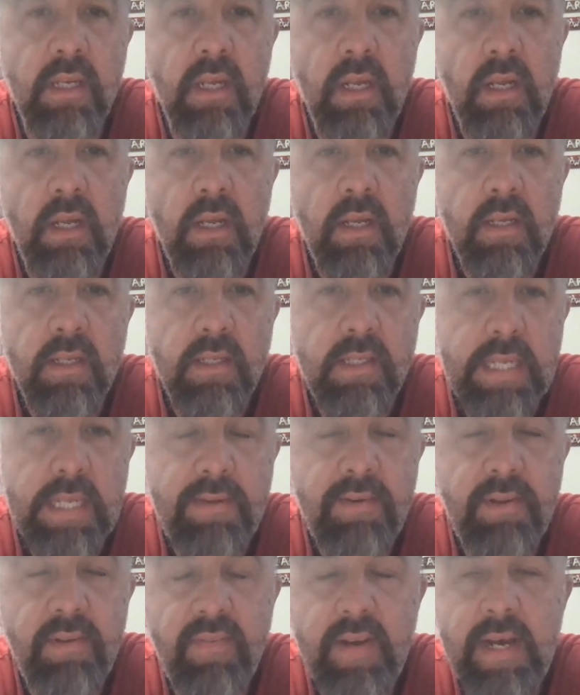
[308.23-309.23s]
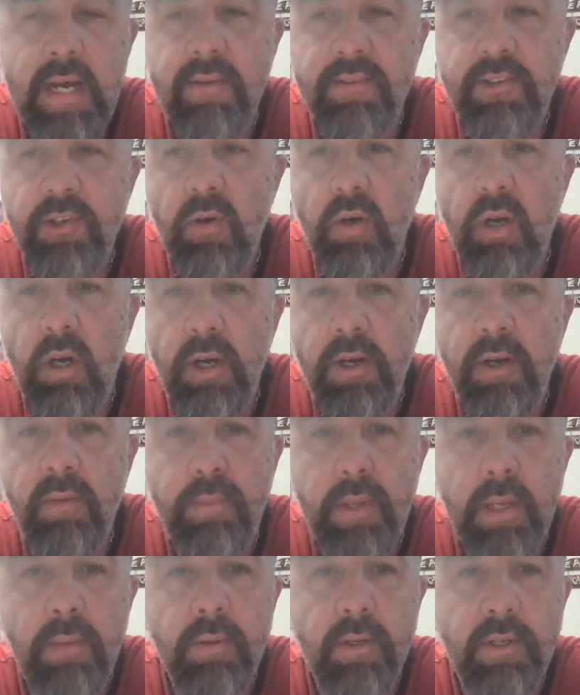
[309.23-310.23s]
75 to 100
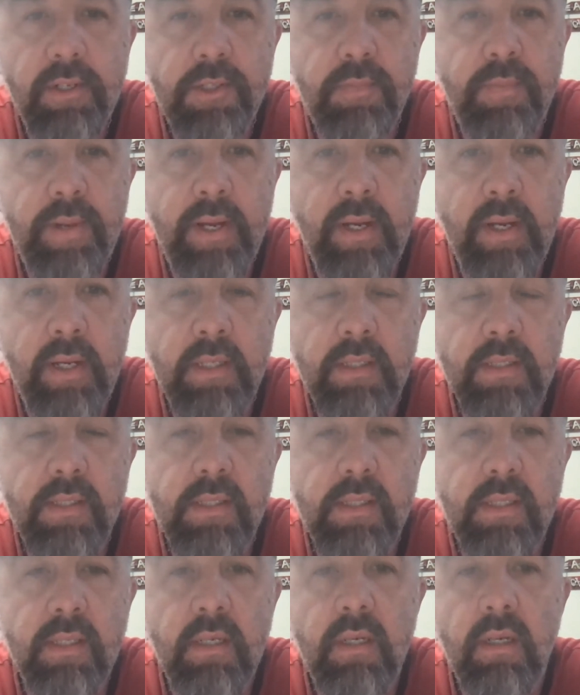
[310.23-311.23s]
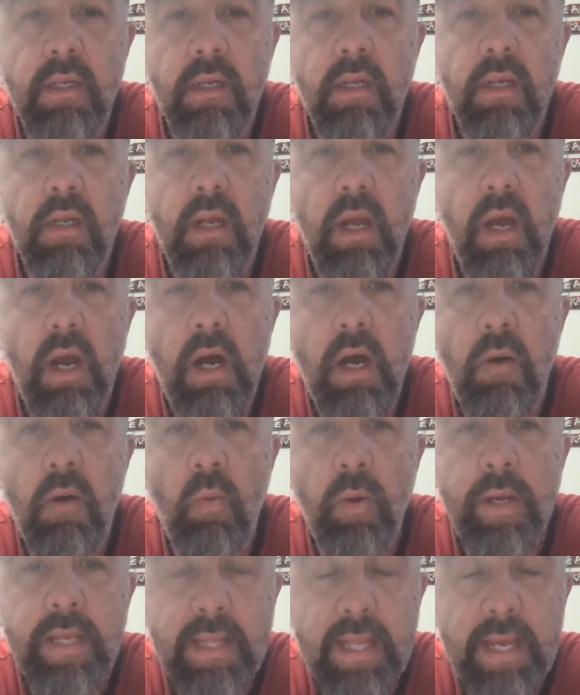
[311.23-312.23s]
people experienced, we
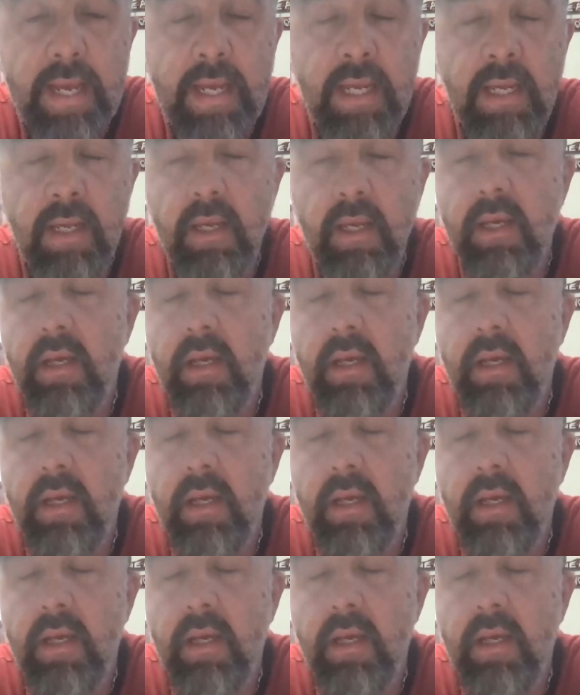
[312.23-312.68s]
think,